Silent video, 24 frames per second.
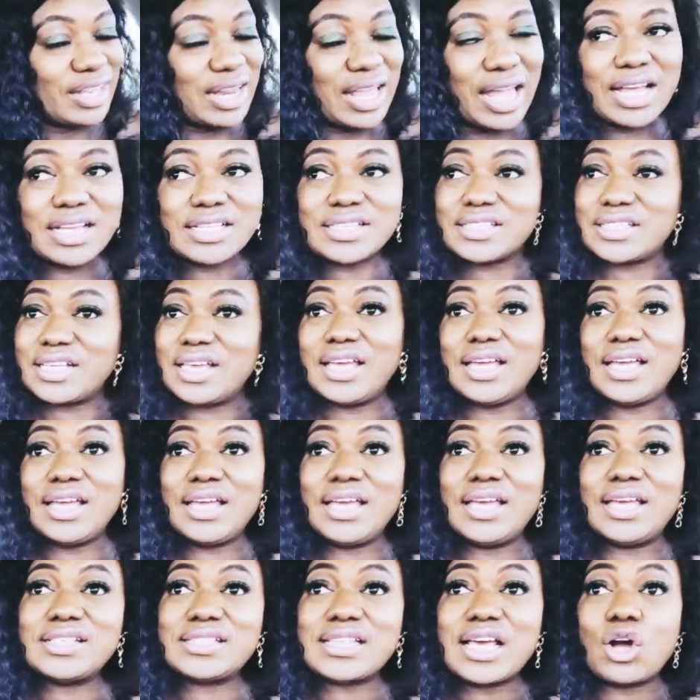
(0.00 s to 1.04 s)
As
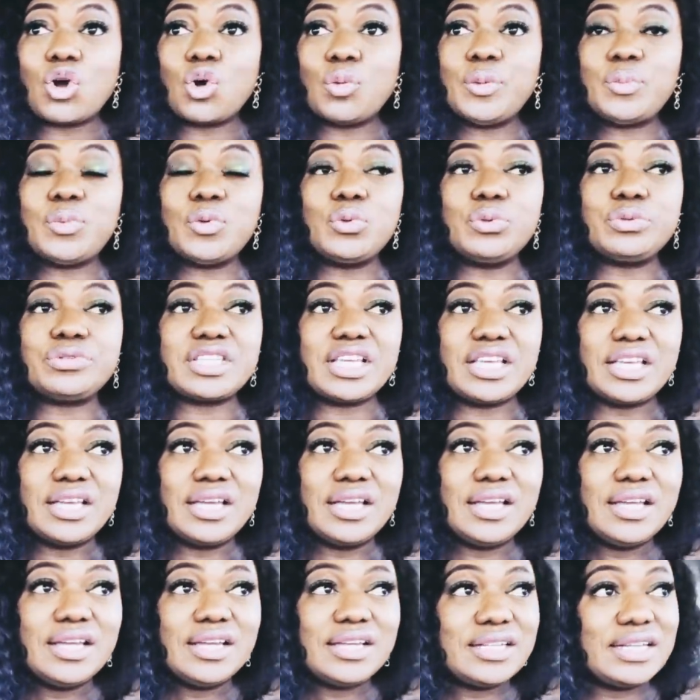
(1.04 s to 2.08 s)
it's like what people will say,
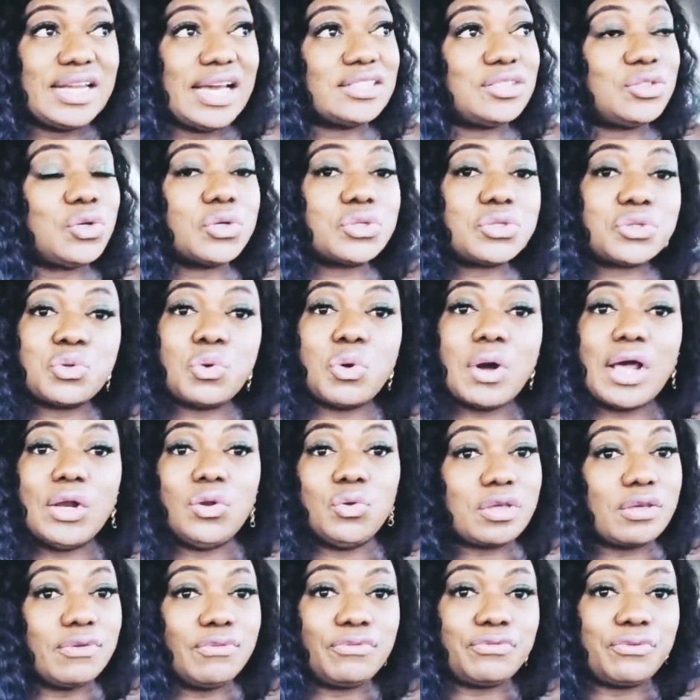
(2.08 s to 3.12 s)
that those who are
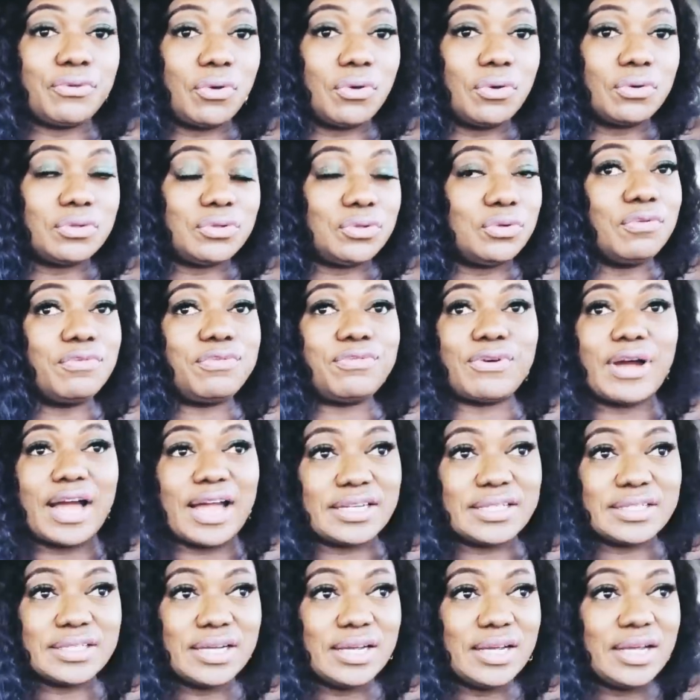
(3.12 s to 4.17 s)
looking for don't
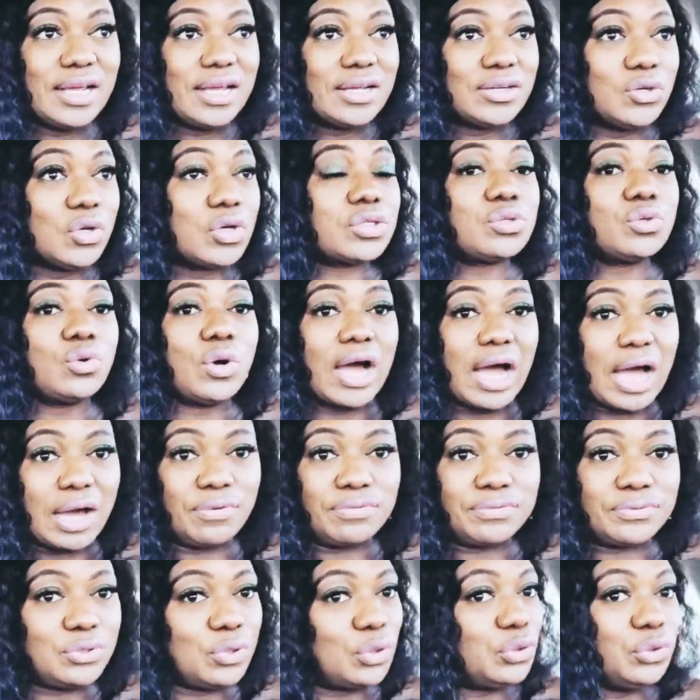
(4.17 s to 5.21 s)
find, those who
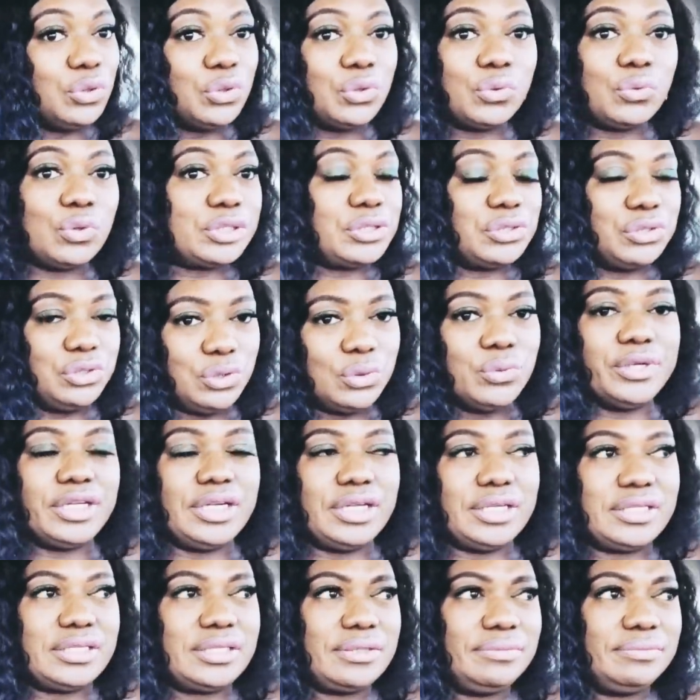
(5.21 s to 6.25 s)
have don't know what to do with
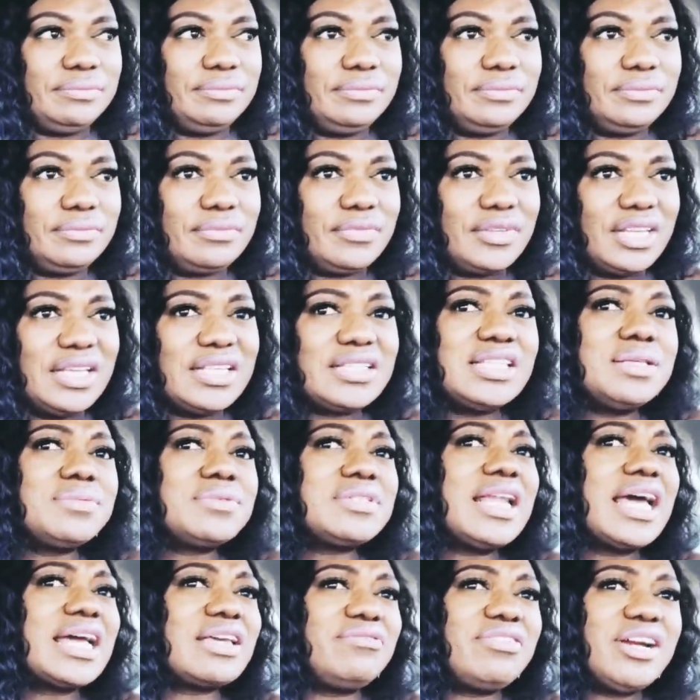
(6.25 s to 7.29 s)
it. It
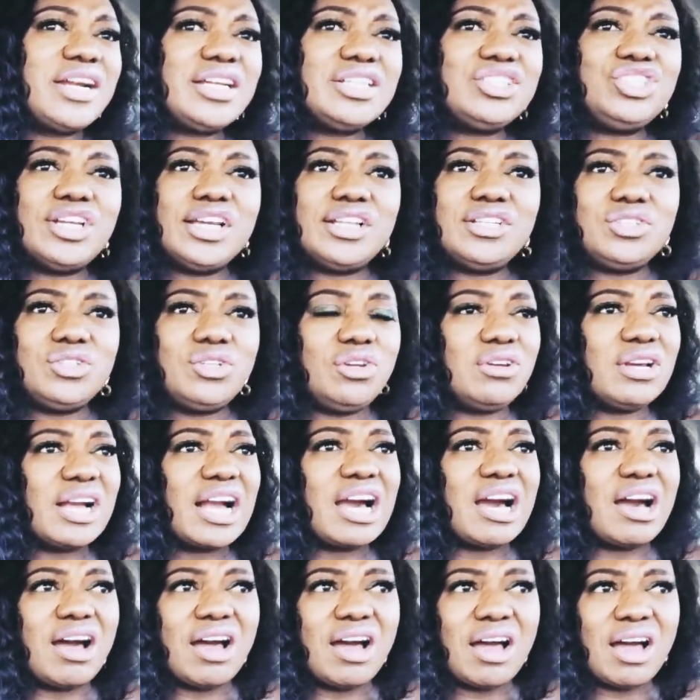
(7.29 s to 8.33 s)
seems like a very genuine,
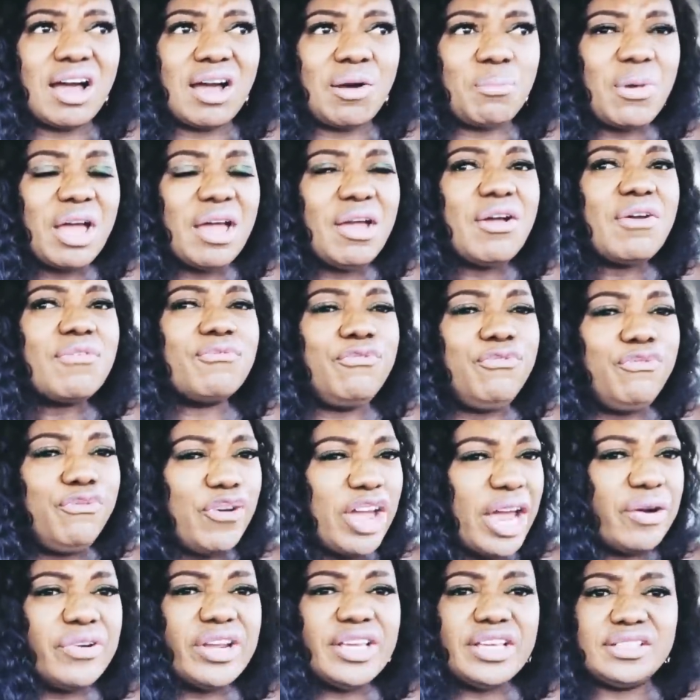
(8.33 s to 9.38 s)
calm,
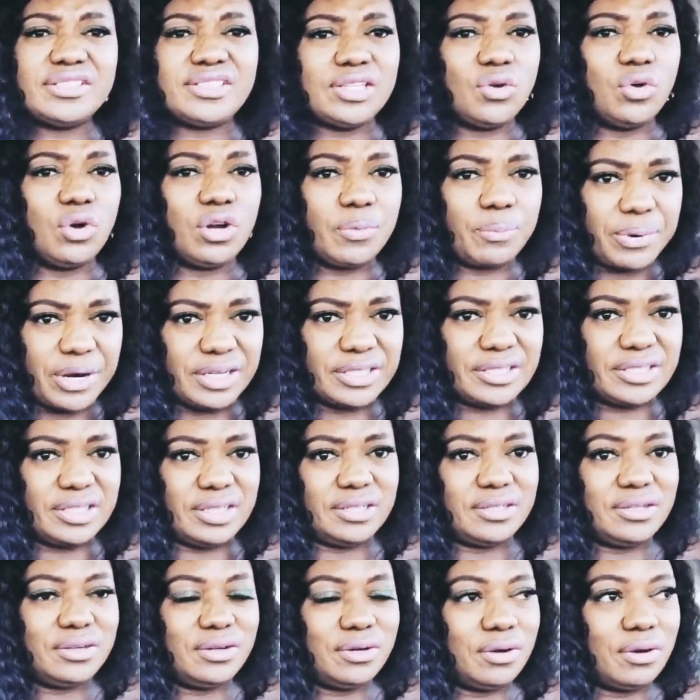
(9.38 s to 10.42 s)
very easygoing
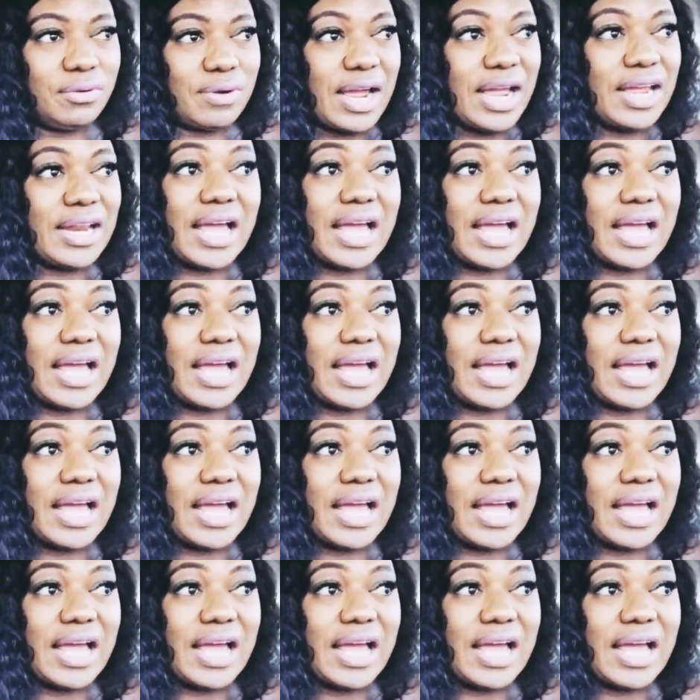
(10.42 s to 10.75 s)
person. All right,